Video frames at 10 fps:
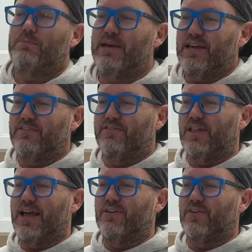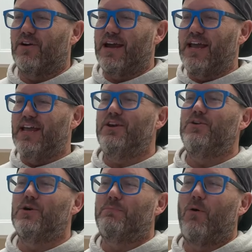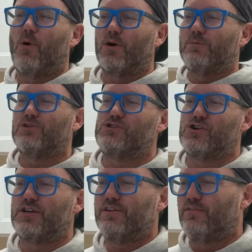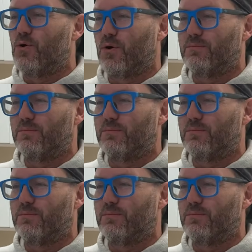beef flavor into a portable jerky form.